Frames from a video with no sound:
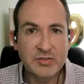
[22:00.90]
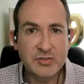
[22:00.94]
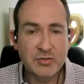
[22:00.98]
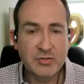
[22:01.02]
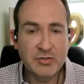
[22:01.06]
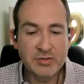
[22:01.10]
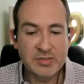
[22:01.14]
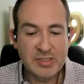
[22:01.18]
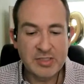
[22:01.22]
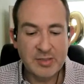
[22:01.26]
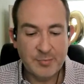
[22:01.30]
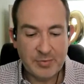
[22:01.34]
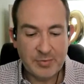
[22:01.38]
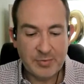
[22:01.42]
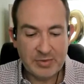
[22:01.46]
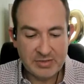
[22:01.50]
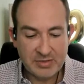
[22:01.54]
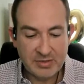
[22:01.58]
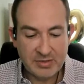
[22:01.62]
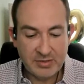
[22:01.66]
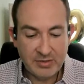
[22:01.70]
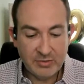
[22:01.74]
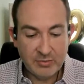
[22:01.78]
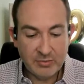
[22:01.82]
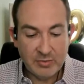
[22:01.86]
insurance companies
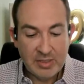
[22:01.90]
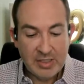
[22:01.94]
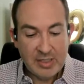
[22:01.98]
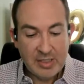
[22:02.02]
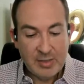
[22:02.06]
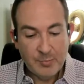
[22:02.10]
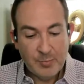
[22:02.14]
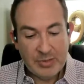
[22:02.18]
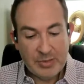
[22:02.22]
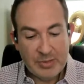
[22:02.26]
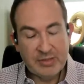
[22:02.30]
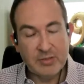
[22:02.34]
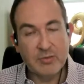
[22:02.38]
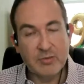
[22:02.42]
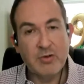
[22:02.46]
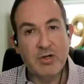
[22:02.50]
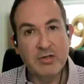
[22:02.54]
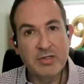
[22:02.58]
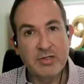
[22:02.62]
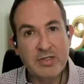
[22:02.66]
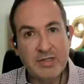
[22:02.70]
to do. But there are